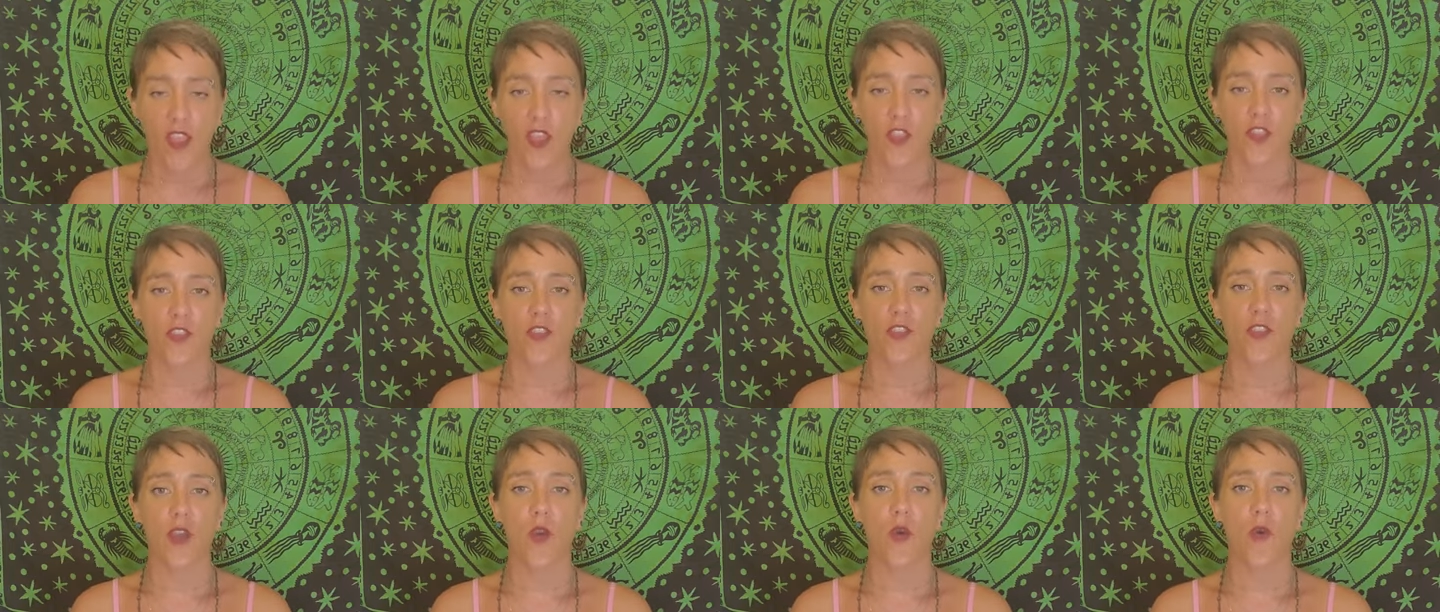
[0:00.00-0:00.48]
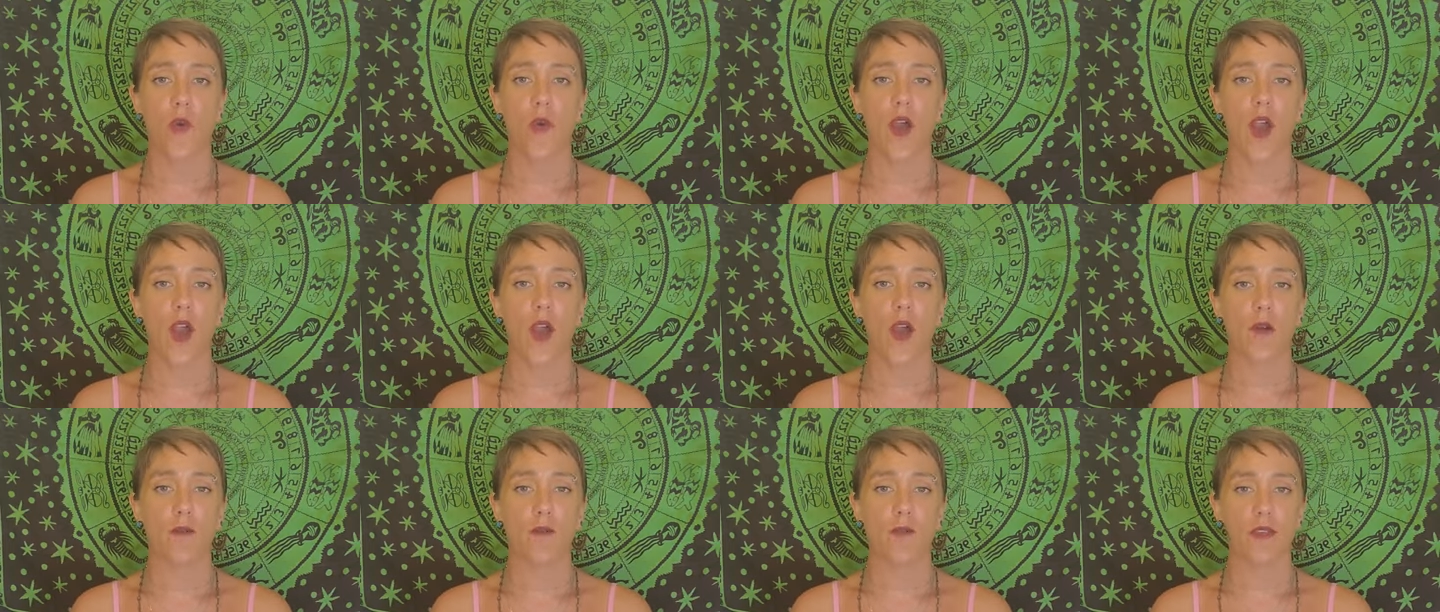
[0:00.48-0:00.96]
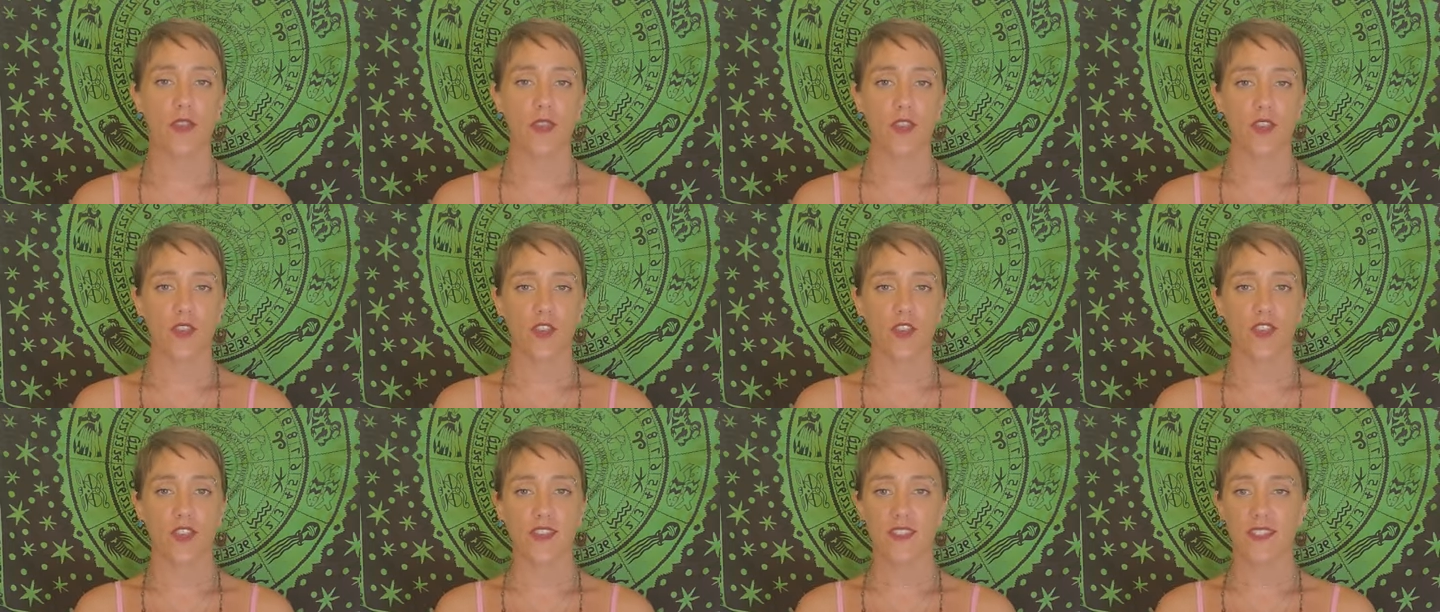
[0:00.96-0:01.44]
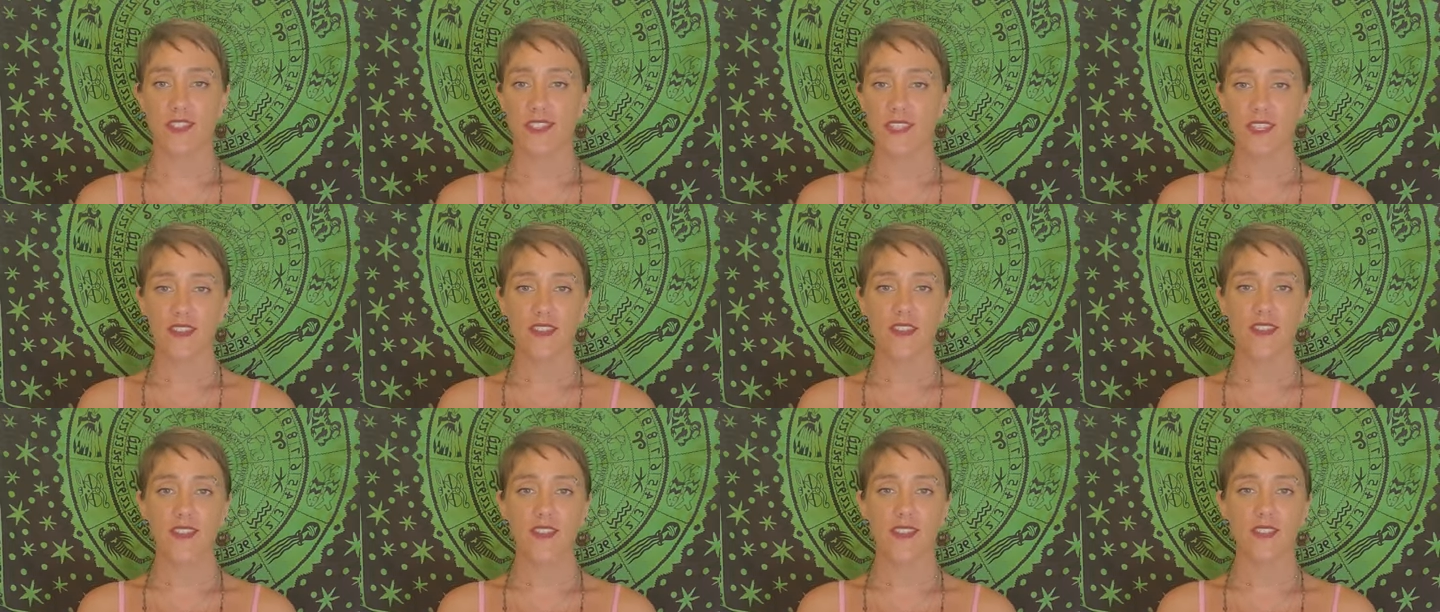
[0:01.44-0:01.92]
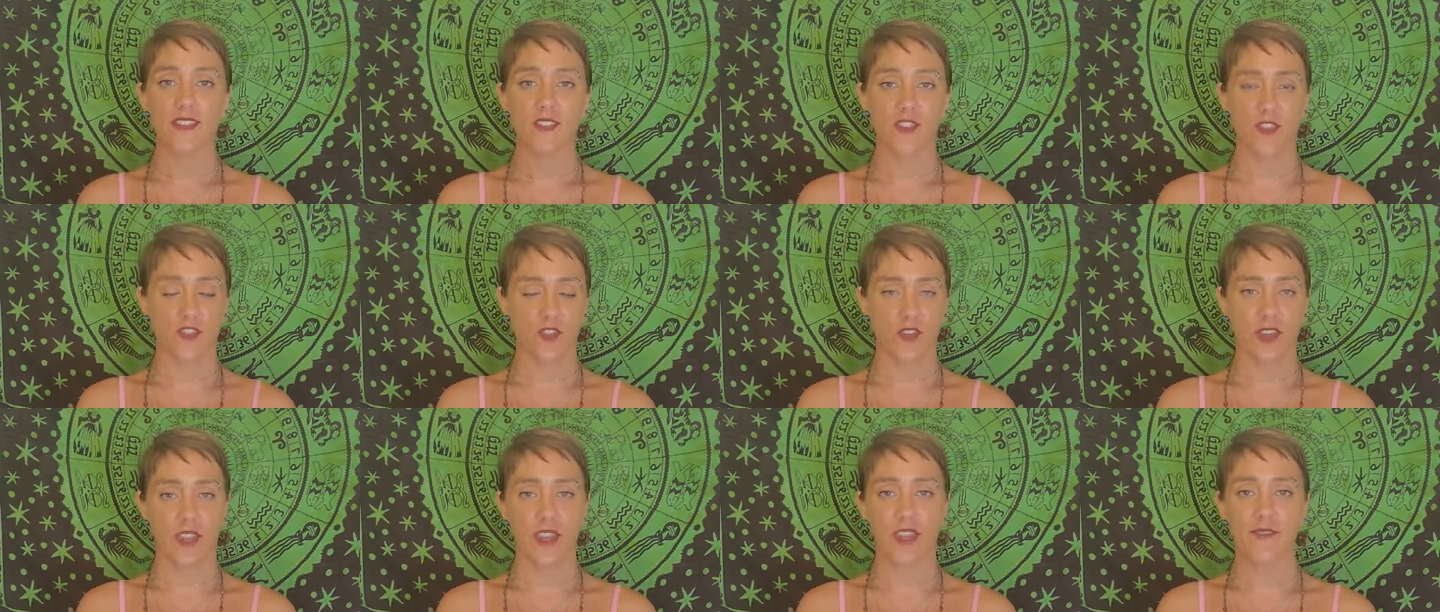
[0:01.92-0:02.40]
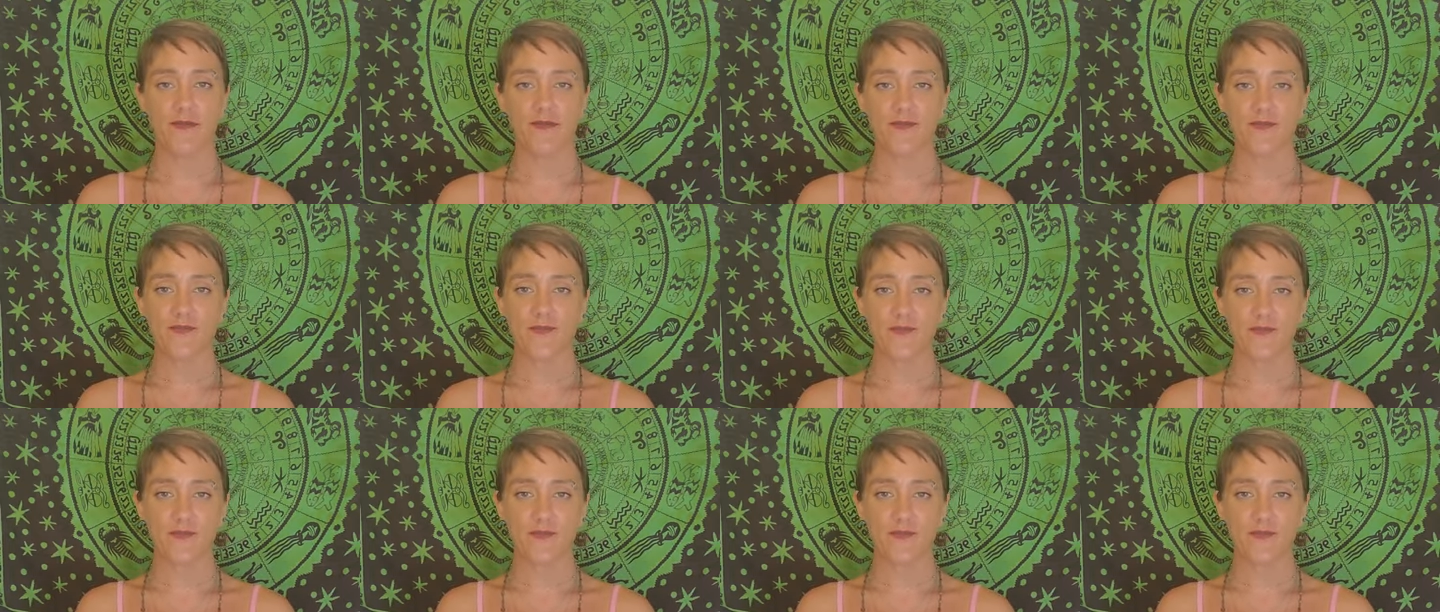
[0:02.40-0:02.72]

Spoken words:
So you're gonna sit nice and straight,